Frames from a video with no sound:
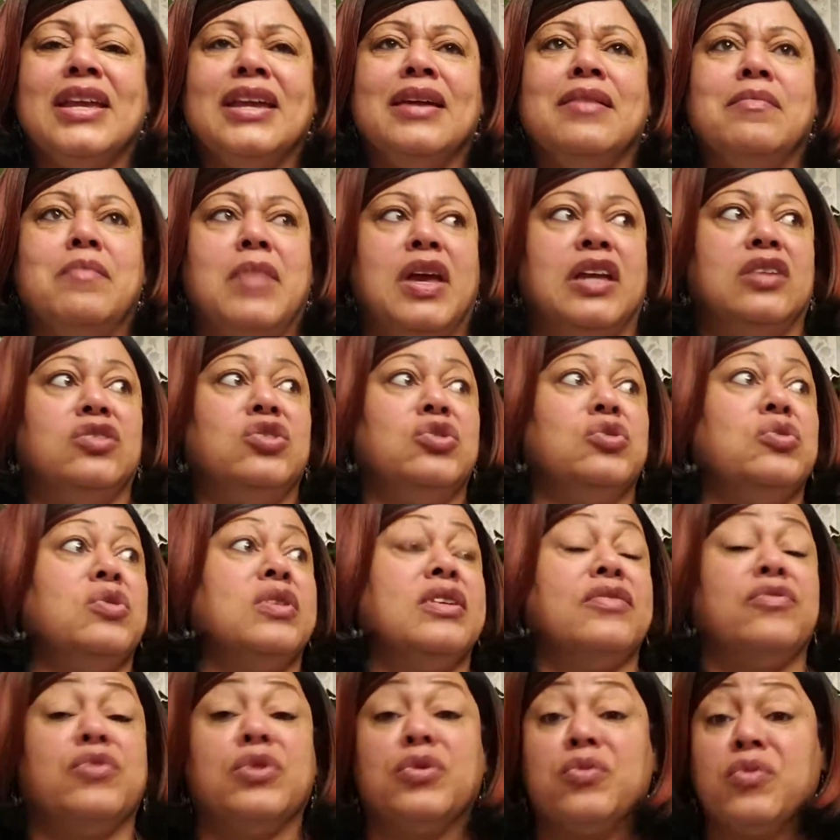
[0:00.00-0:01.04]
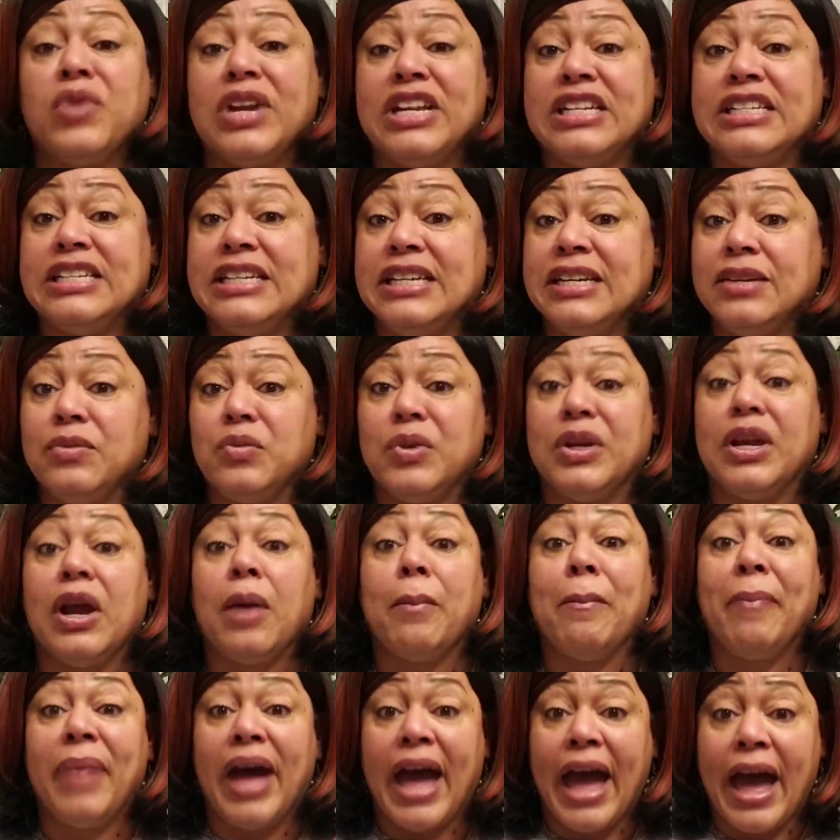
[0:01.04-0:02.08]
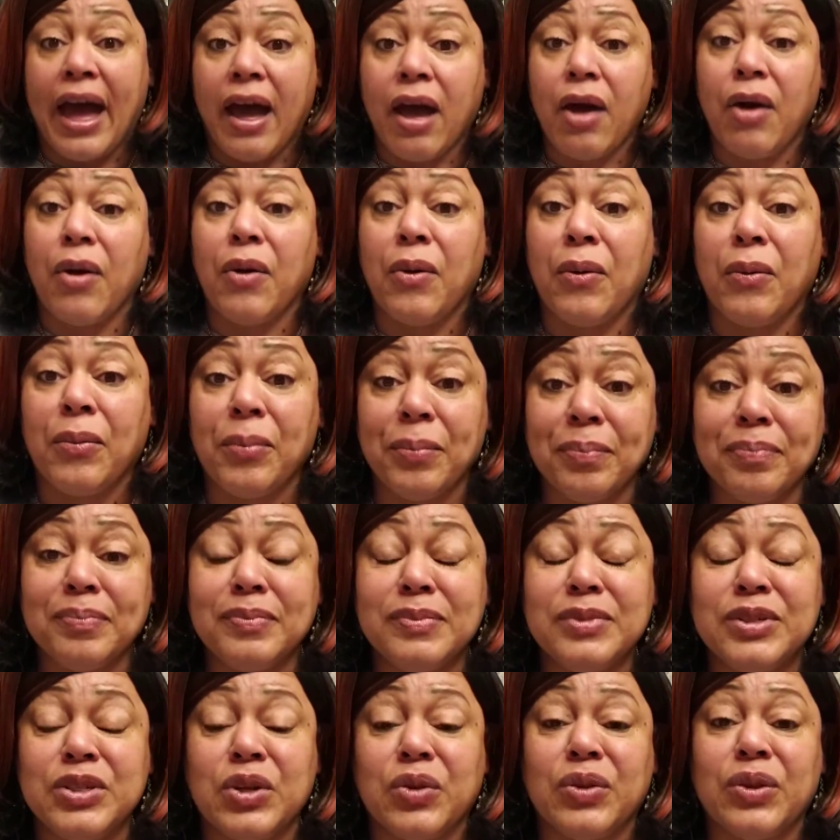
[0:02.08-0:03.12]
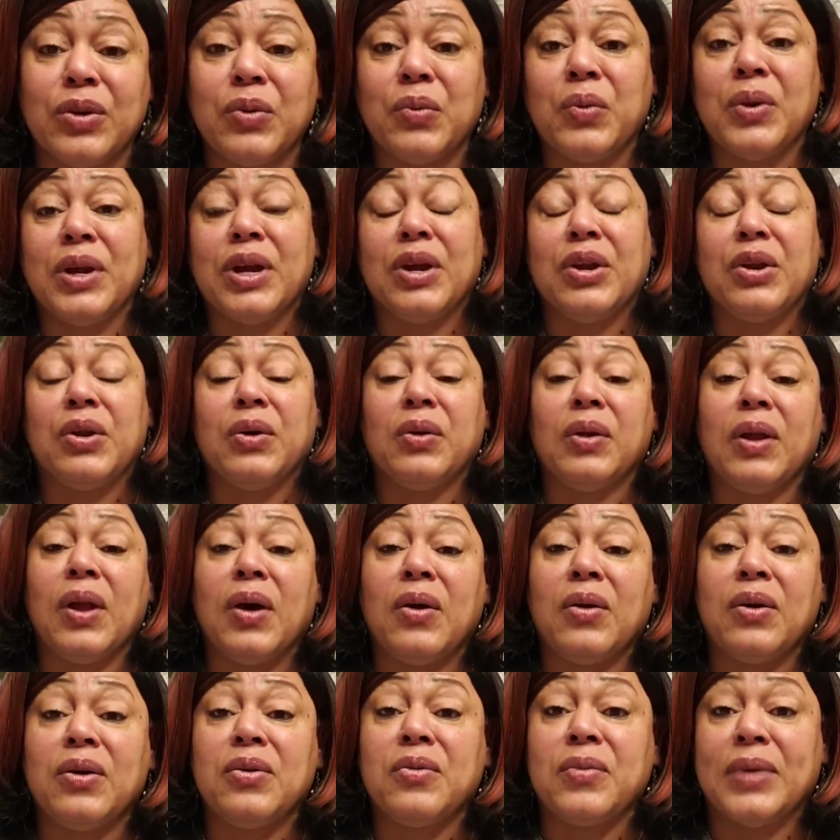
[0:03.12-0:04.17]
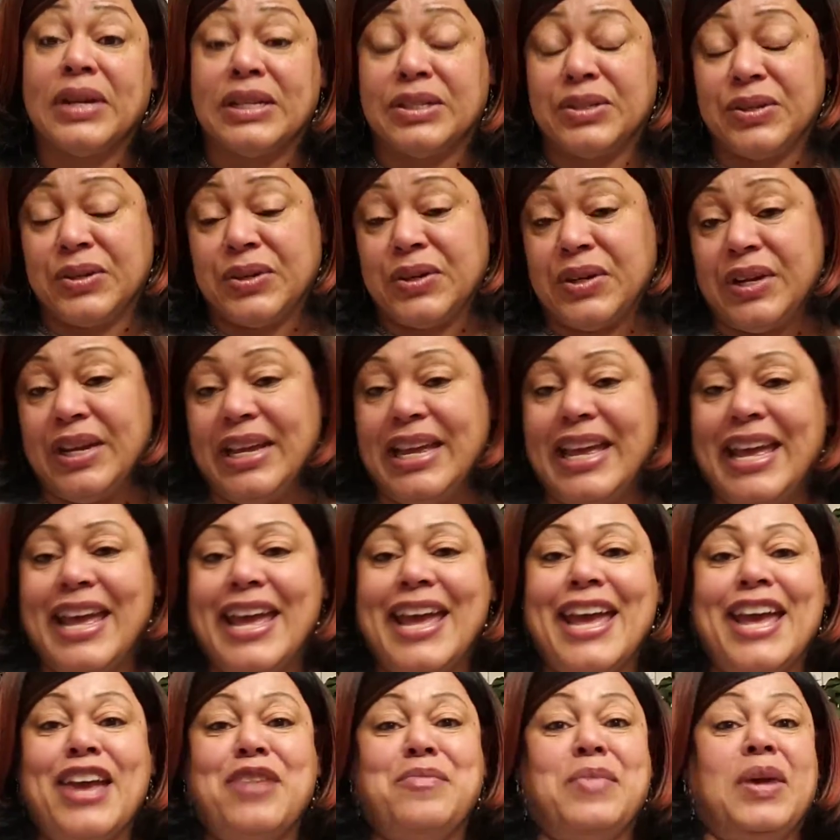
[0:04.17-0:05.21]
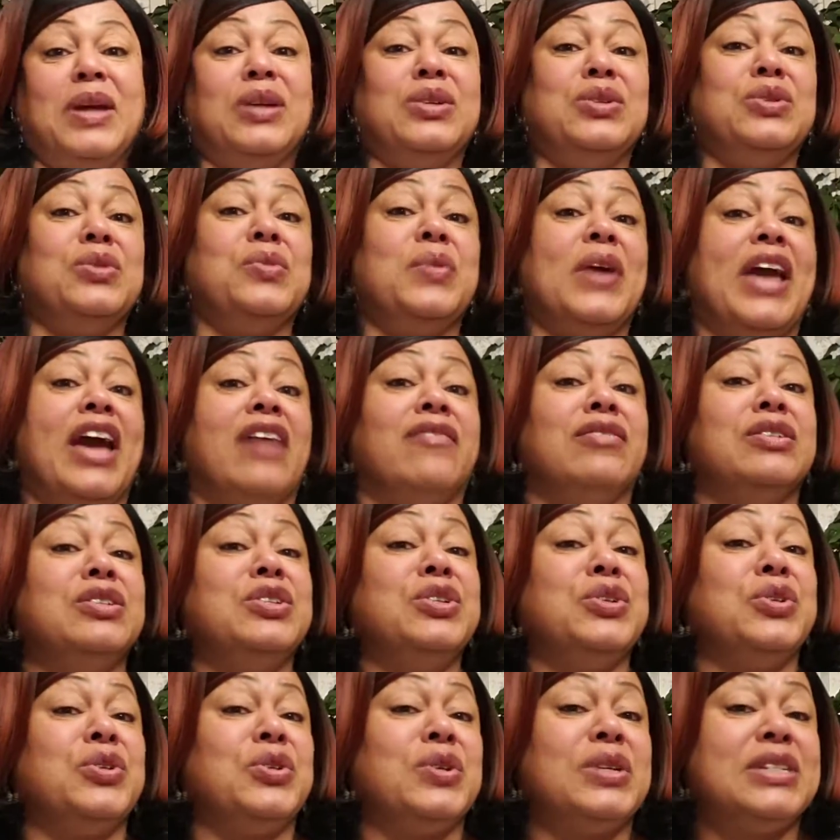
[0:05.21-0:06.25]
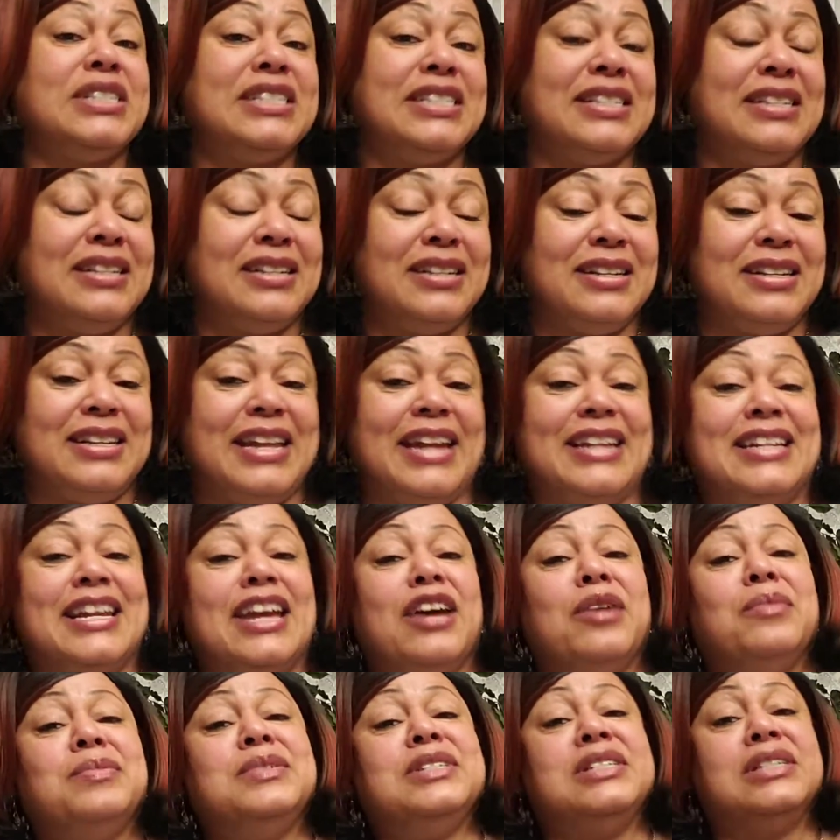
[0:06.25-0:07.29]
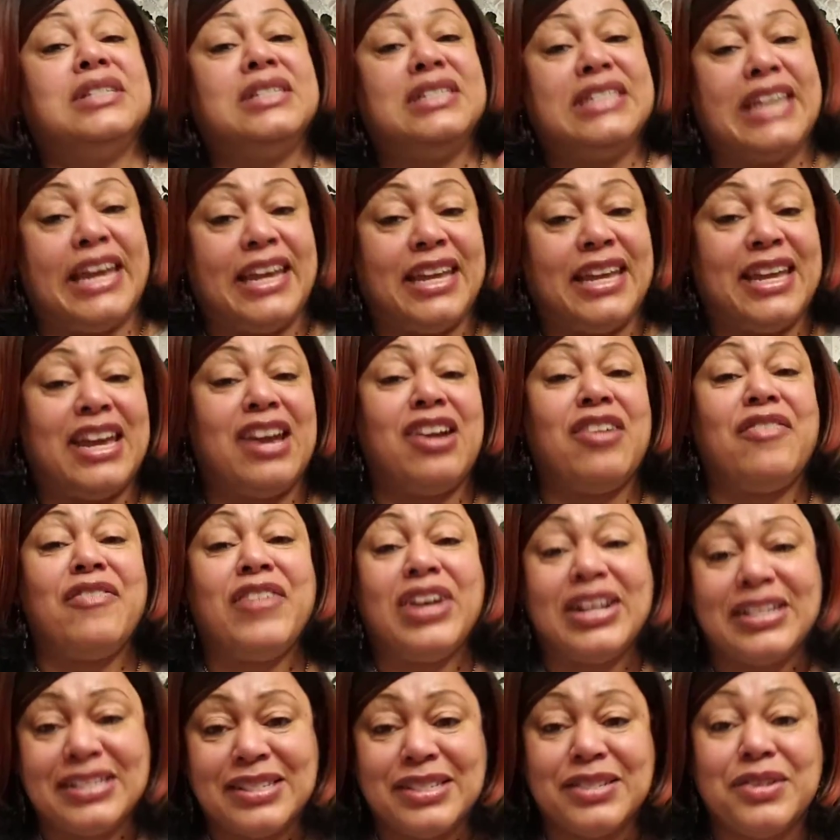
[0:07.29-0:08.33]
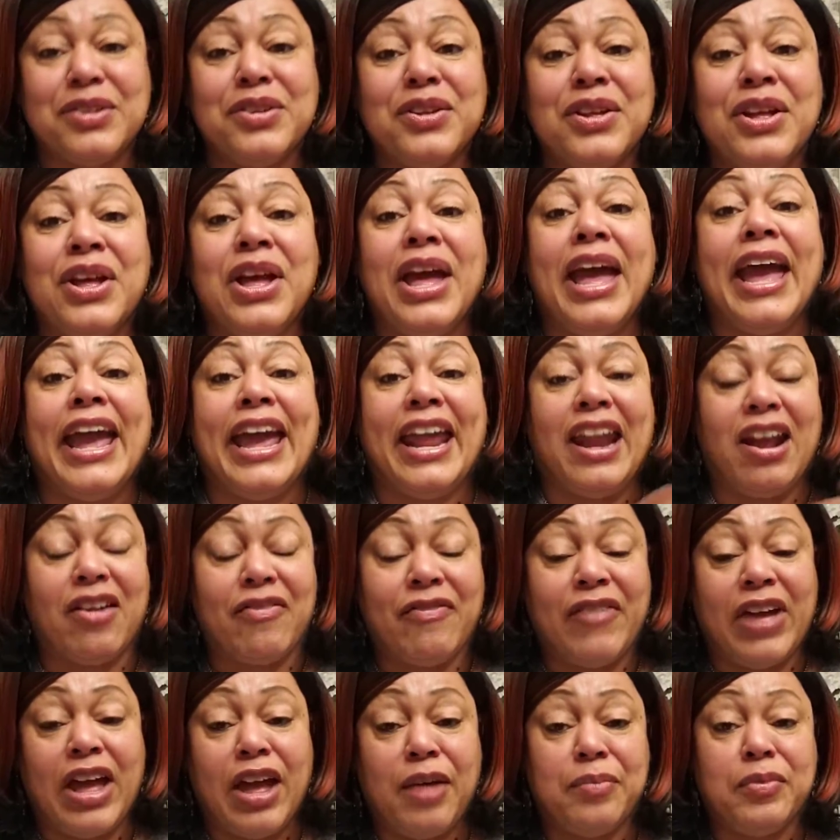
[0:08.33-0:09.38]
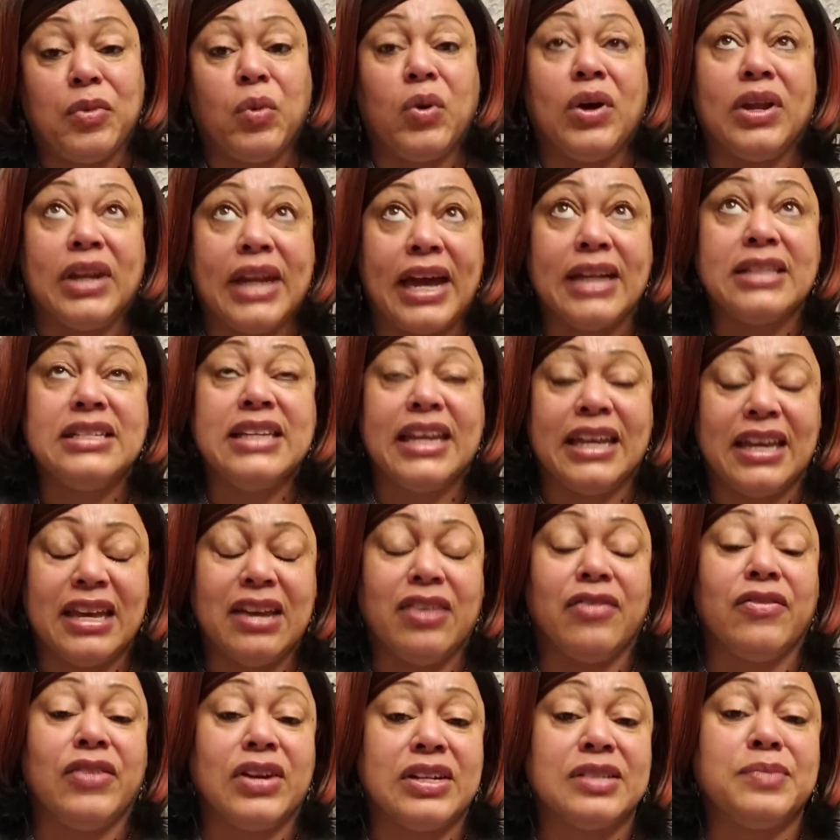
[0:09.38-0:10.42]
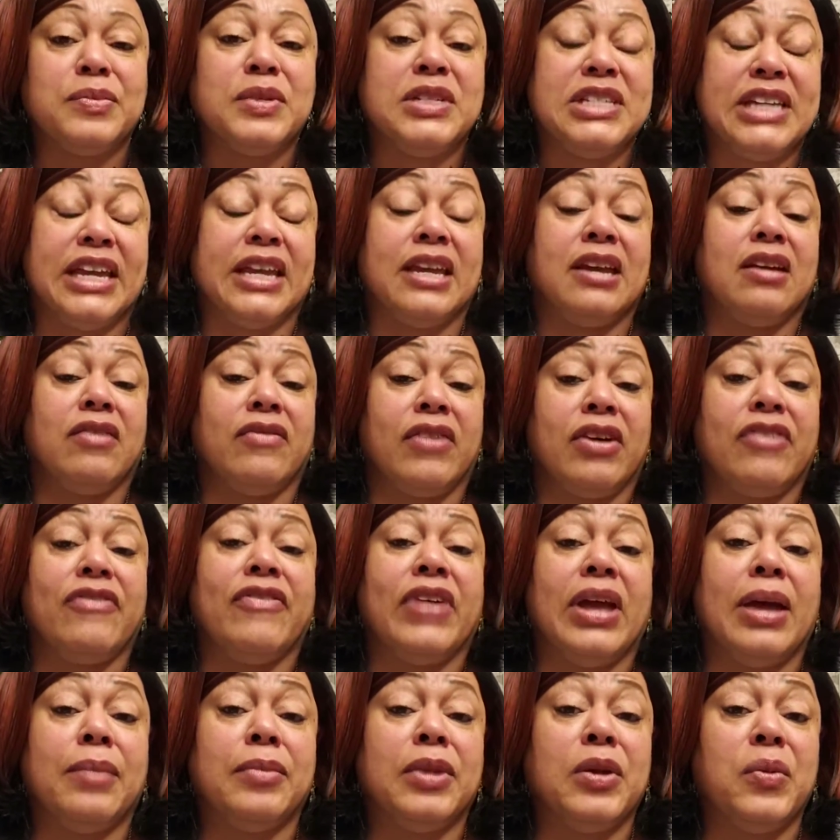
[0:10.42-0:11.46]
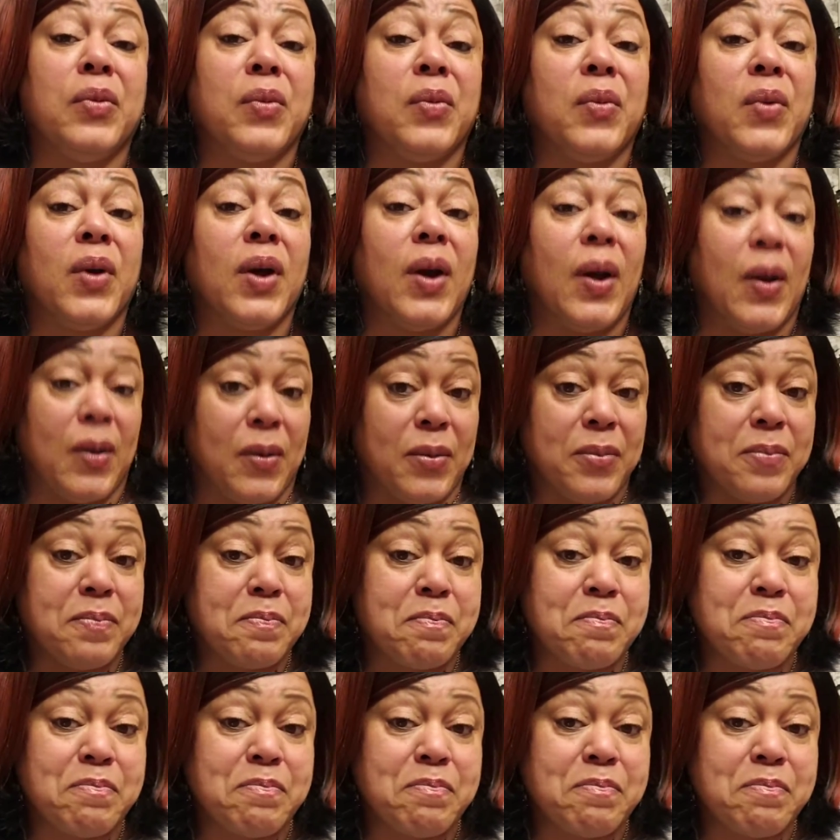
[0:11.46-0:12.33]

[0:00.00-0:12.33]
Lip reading: Make sure if we're renting, we buy a home so that we are no longer a renter. Make sure we have insurance that helps take care of us and our family. Well, not take care of us, but take care of our family when we're gone.